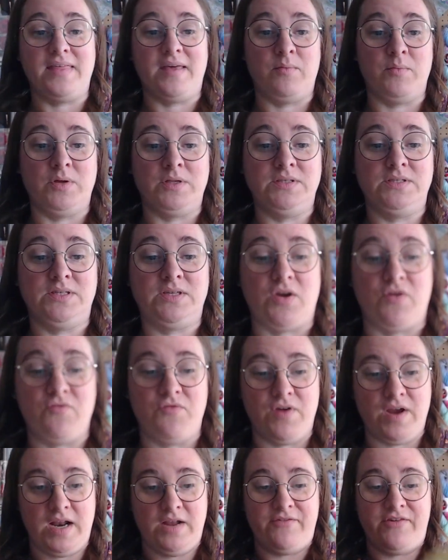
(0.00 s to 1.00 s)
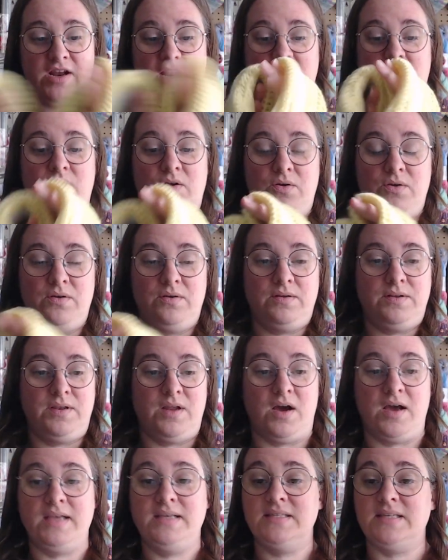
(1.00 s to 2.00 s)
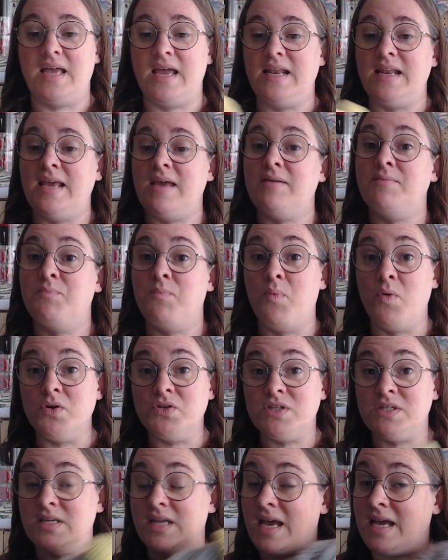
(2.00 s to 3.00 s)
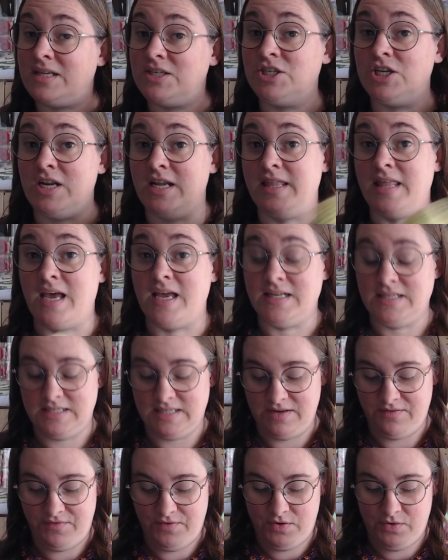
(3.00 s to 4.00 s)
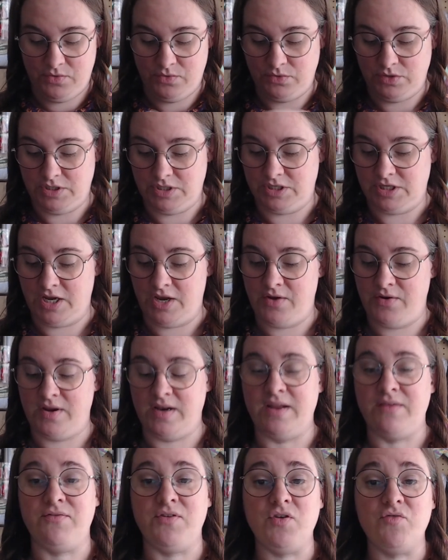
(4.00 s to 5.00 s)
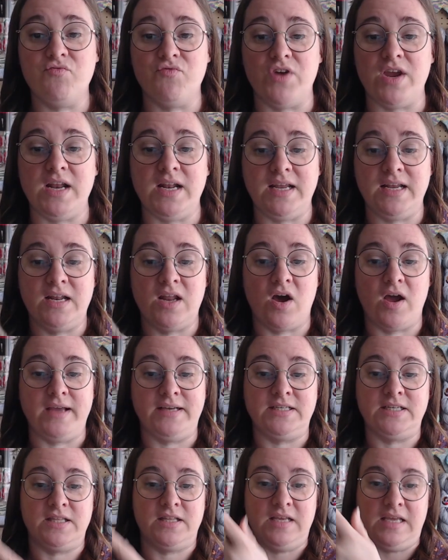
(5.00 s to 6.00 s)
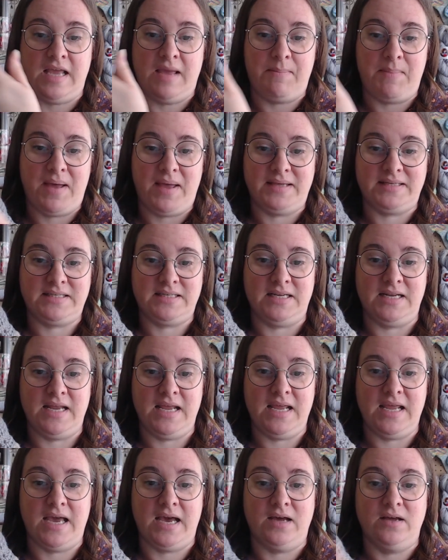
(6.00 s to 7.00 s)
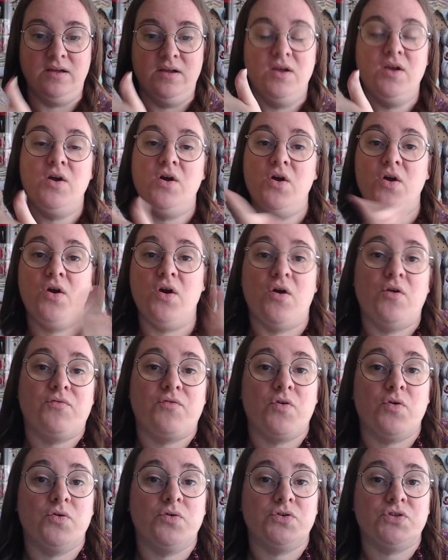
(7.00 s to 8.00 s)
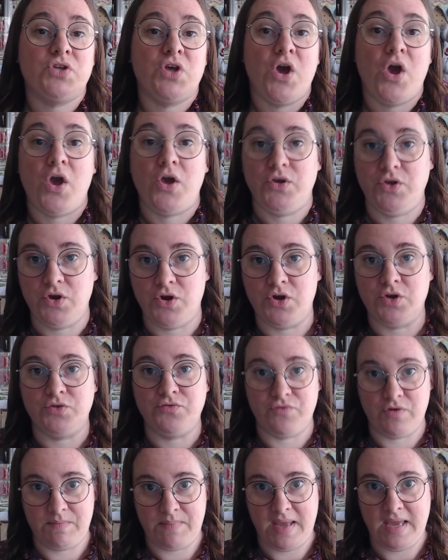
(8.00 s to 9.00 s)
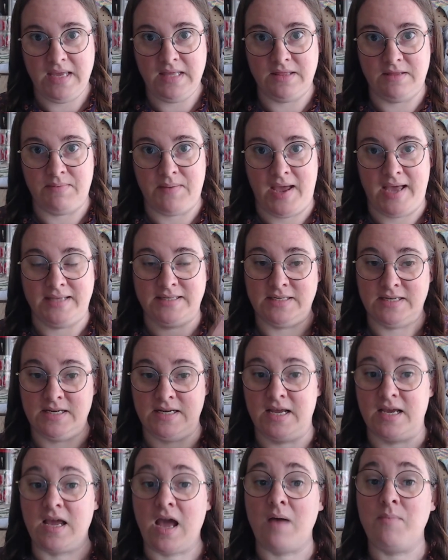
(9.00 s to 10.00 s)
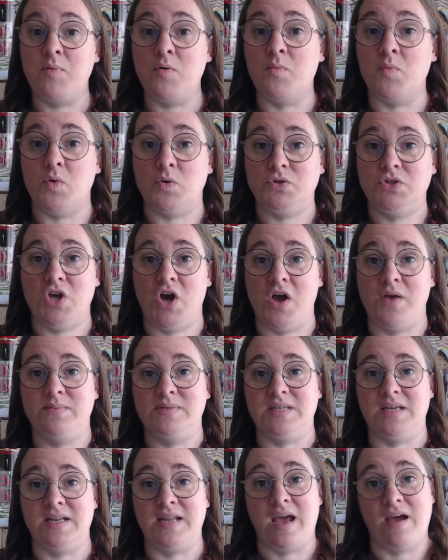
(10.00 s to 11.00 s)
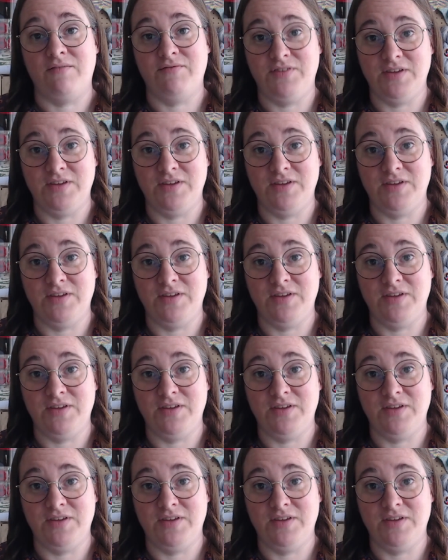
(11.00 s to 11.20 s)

that one's a really really nice and it wasn't actually that difficult to do and if you really liked the pattern here of course you could repeat the pattern a couple more times and have